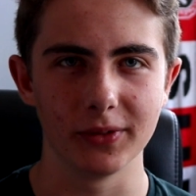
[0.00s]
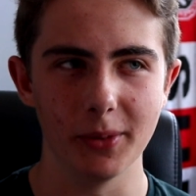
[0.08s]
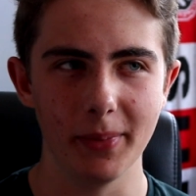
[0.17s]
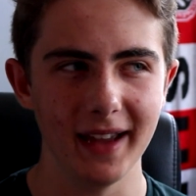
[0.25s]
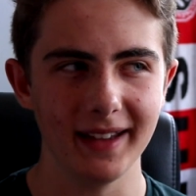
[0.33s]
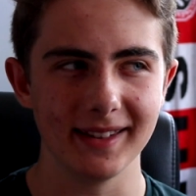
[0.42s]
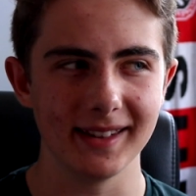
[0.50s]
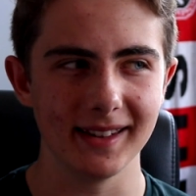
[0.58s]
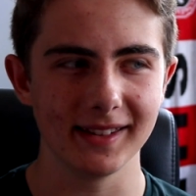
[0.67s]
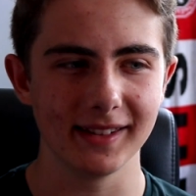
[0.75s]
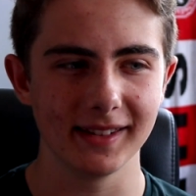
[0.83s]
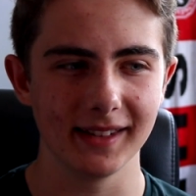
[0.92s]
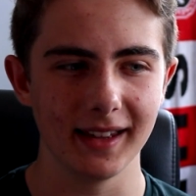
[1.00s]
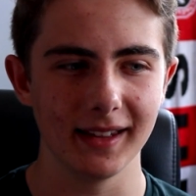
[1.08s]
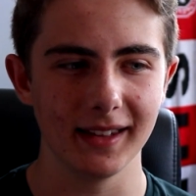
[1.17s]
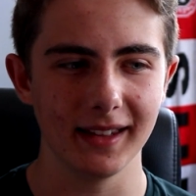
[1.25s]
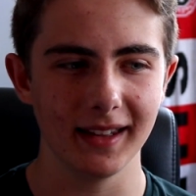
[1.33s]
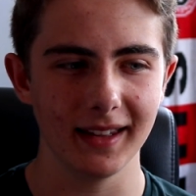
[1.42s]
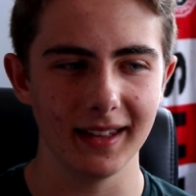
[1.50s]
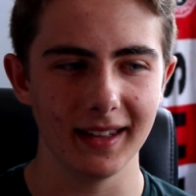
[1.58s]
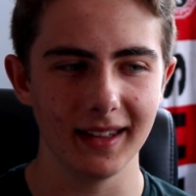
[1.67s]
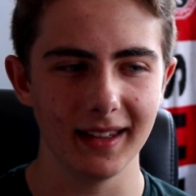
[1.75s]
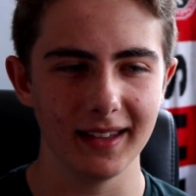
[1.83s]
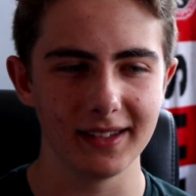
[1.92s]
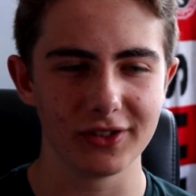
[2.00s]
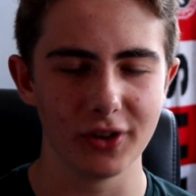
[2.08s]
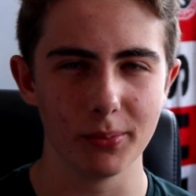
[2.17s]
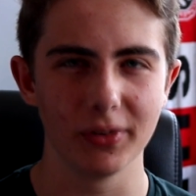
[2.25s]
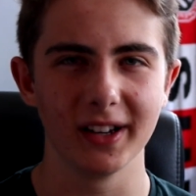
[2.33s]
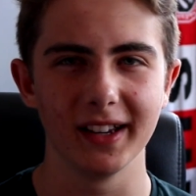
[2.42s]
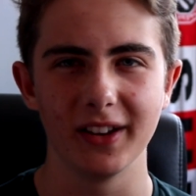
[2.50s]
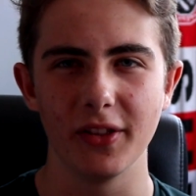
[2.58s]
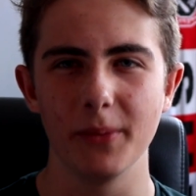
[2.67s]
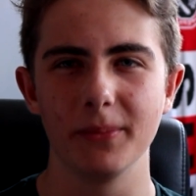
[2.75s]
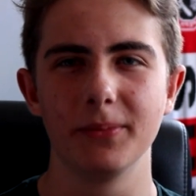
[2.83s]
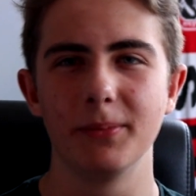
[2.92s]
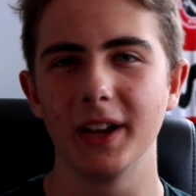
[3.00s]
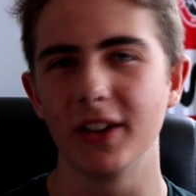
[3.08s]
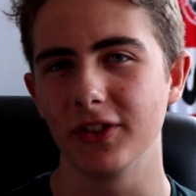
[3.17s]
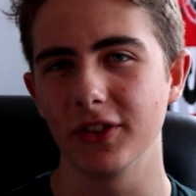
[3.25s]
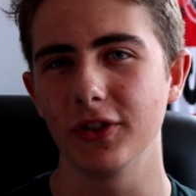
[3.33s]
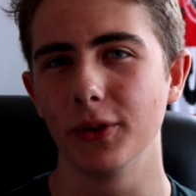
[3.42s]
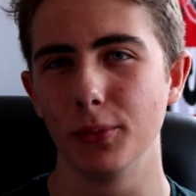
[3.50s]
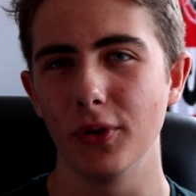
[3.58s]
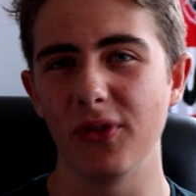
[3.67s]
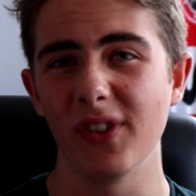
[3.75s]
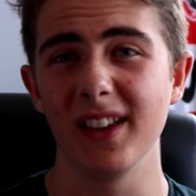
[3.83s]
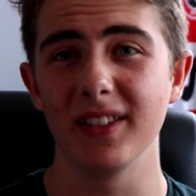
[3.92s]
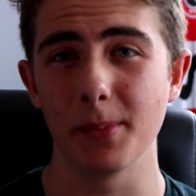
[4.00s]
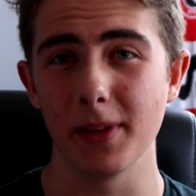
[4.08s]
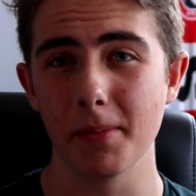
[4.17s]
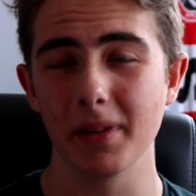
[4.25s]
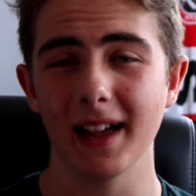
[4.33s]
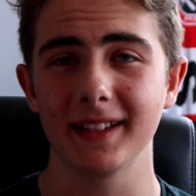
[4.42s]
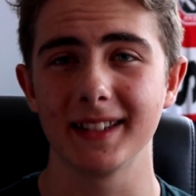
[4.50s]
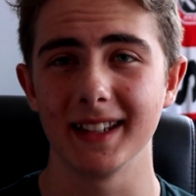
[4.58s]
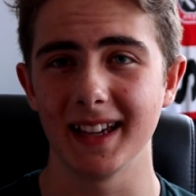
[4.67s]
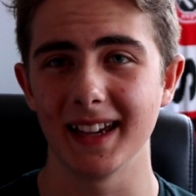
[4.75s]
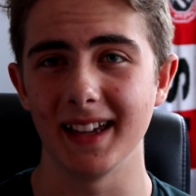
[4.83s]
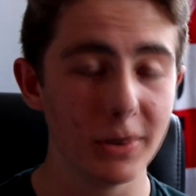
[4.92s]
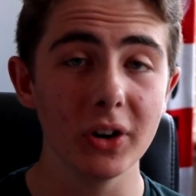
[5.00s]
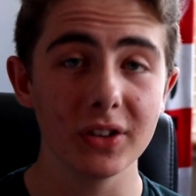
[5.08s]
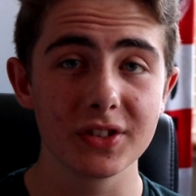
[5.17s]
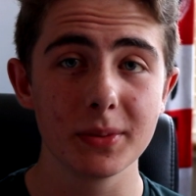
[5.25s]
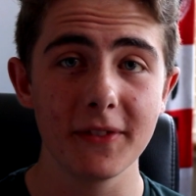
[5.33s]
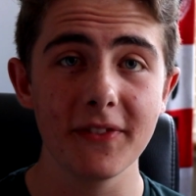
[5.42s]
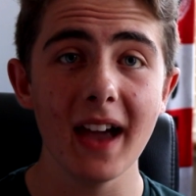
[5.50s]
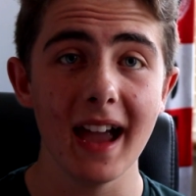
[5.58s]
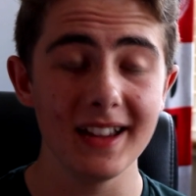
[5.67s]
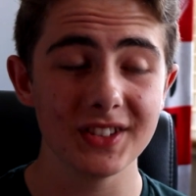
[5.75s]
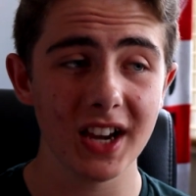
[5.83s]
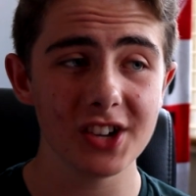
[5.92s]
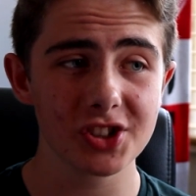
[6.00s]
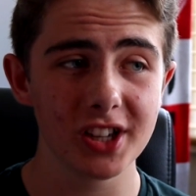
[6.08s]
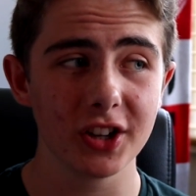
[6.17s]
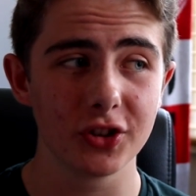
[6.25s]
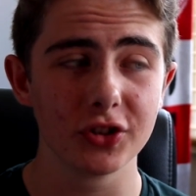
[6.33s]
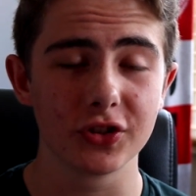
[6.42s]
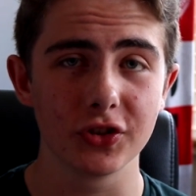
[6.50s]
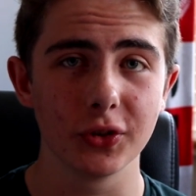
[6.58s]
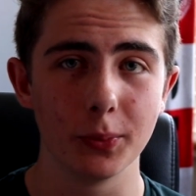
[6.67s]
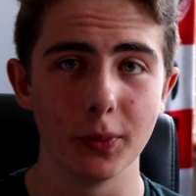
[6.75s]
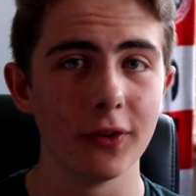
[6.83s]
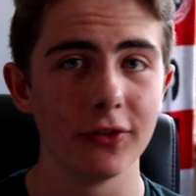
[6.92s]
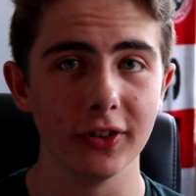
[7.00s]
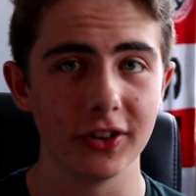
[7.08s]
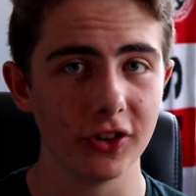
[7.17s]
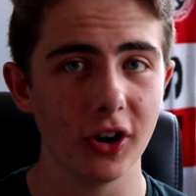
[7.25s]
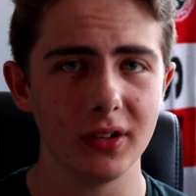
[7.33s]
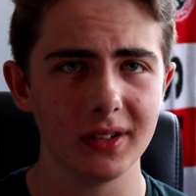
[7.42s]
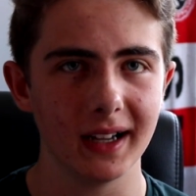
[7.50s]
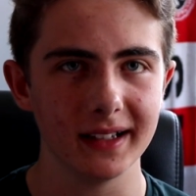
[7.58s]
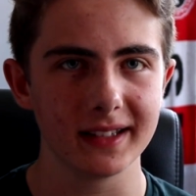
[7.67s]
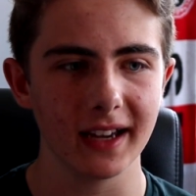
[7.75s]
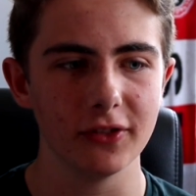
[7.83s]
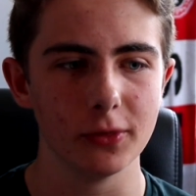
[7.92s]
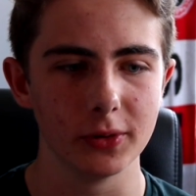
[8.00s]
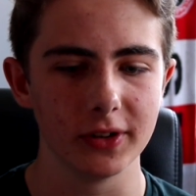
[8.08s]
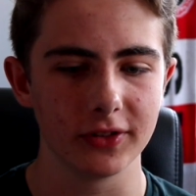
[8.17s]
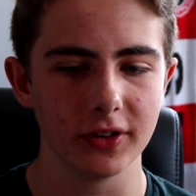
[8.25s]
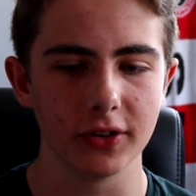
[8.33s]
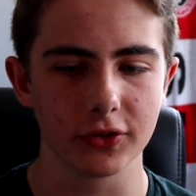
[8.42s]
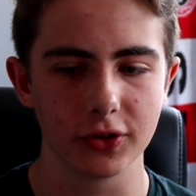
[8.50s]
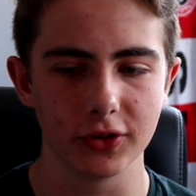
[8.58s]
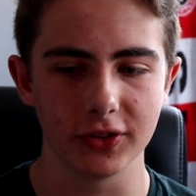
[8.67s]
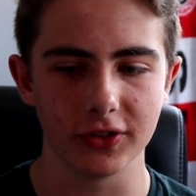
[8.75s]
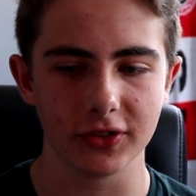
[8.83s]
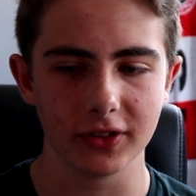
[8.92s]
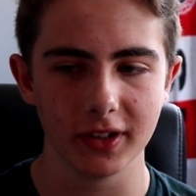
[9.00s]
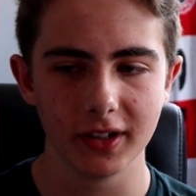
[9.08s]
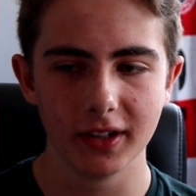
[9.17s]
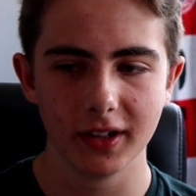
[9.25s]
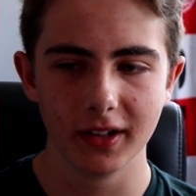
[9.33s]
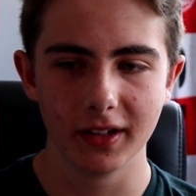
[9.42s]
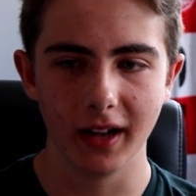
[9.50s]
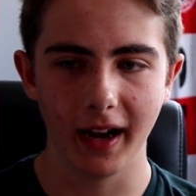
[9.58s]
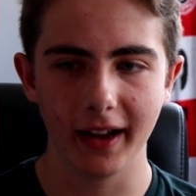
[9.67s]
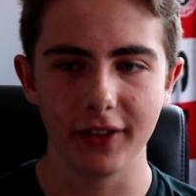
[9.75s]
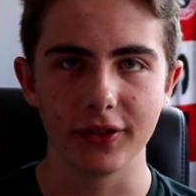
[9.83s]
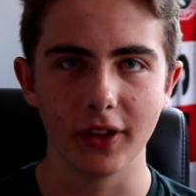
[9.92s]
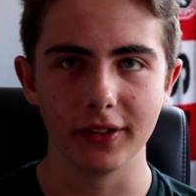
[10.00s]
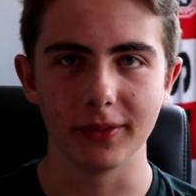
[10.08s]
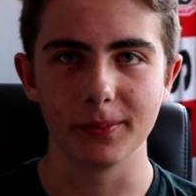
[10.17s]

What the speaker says: The bass it's not brilliant, and because the subwoofer is a bit plasticky. But to be fair, it's actually a good subwoofer. It's not like terrible. It's not as good as like a